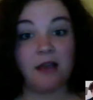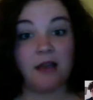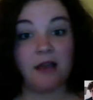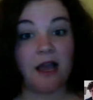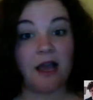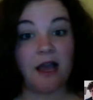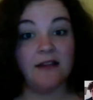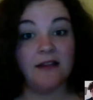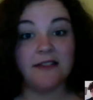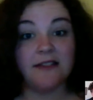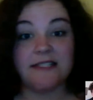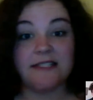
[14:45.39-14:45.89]

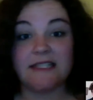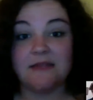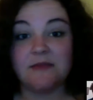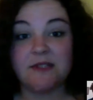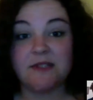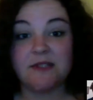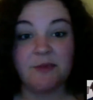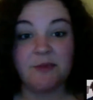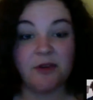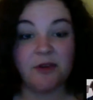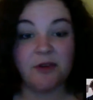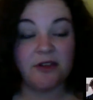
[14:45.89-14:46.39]
Hollis
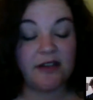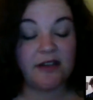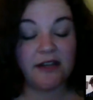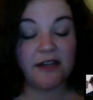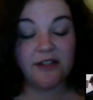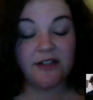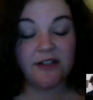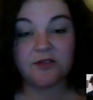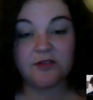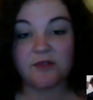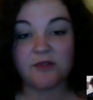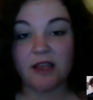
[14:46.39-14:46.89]
Seamon's book that I
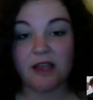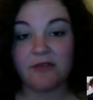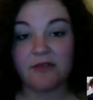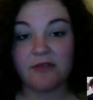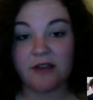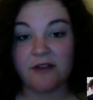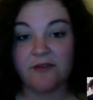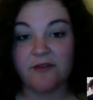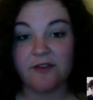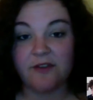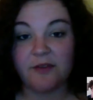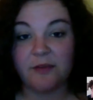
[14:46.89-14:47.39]
just I
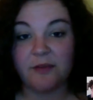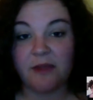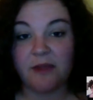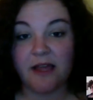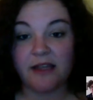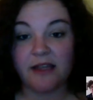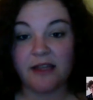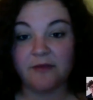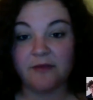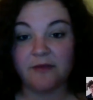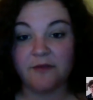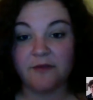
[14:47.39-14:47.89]
read for the
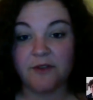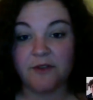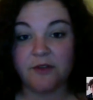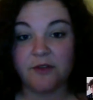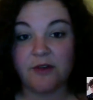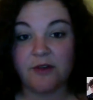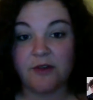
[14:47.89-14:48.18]
blog and reviewed.